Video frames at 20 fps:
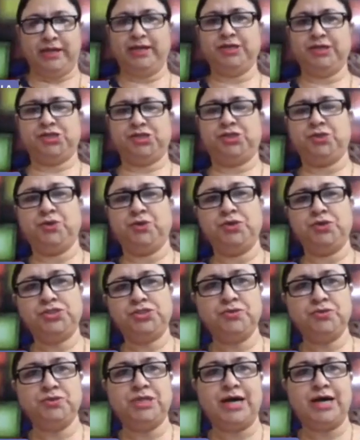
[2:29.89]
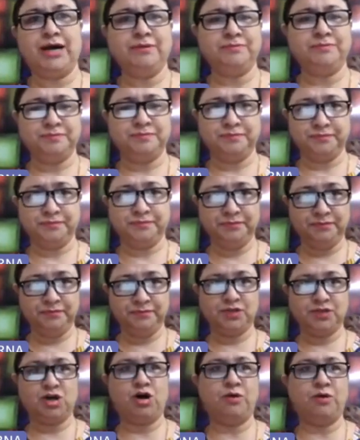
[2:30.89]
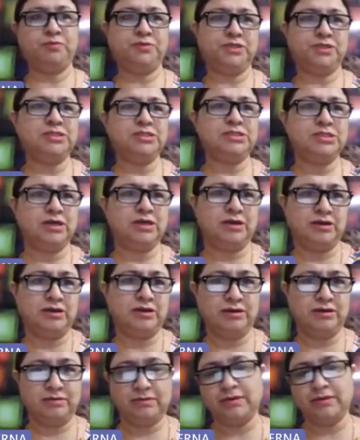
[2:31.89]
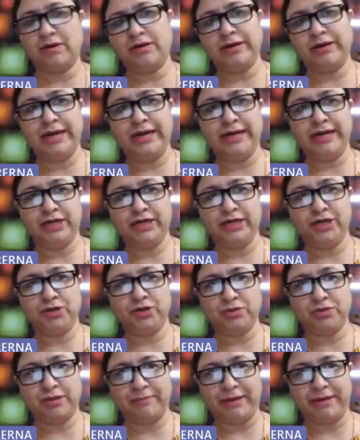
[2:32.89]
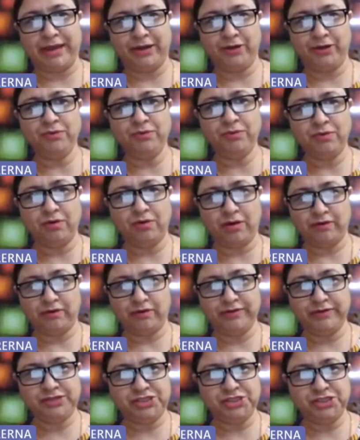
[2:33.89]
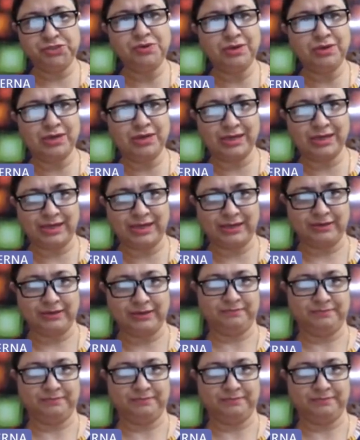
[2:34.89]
It shows you the options related to the menu on which you click.